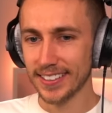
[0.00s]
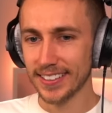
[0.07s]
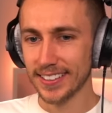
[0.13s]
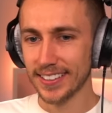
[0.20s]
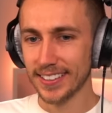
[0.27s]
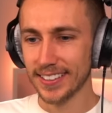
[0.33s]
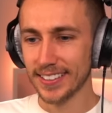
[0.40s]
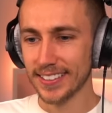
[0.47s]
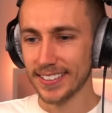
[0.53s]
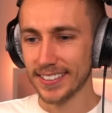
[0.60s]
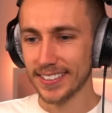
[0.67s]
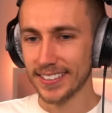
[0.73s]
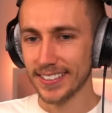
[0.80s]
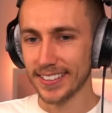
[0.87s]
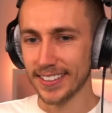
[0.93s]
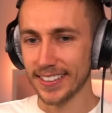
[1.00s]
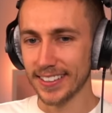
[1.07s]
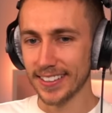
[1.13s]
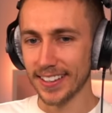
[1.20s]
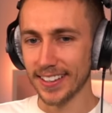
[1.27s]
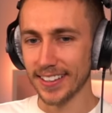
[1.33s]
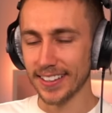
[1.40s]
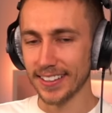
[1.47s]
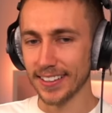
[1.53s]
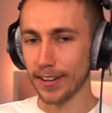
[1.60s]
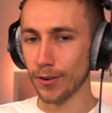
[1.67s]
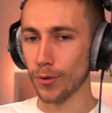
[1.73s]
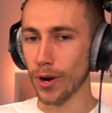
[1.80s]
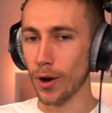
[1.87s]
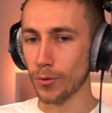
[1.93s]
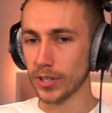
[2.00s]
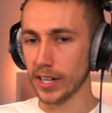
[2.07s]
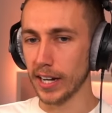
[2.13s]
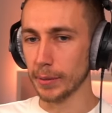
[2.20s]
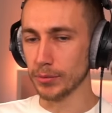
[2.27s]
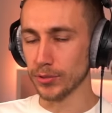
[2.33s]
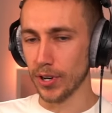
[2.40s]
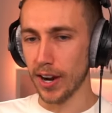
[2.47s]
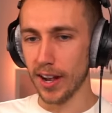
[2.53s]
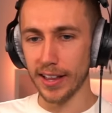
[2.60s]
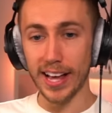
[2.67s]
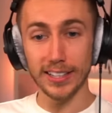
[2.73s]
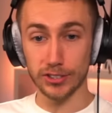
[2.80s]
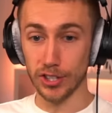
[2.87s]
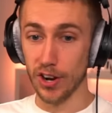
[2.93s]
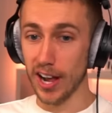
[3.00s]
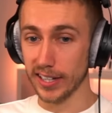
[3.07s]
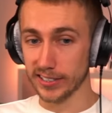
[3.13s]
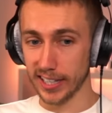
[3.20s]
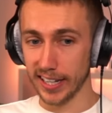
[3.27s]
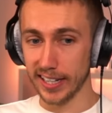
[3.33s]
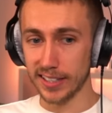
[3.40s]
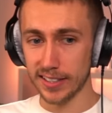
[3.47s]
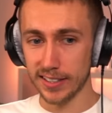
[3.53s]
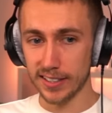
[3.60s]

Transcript: Carried on. They're all old clips, right? That's not actually...